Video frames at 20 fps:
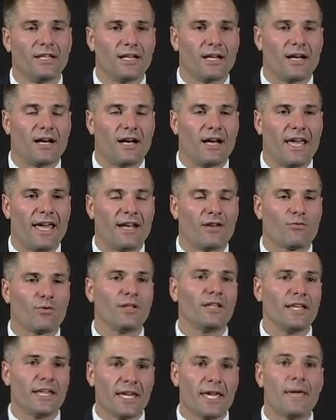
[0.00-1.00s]
and it
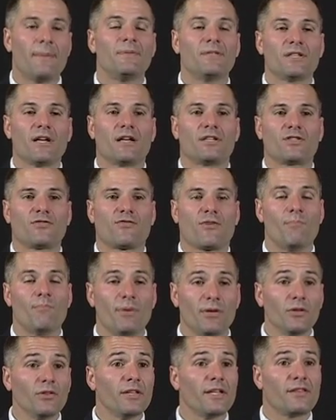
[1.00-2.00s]
really keeps us
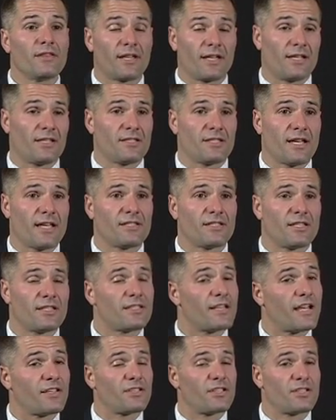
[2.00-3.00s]
building the consensus
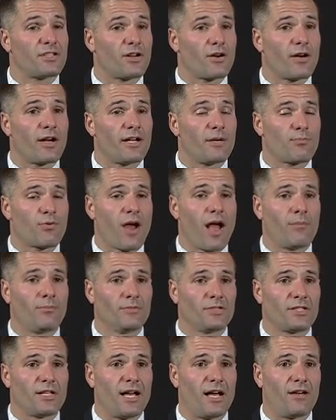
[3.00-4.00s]
necessary to problem
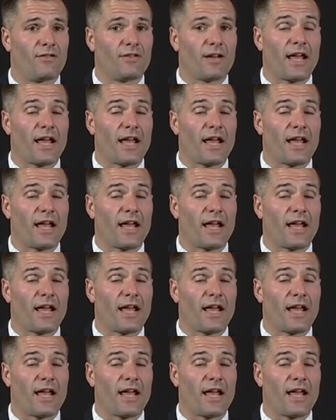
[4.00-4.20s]
solve.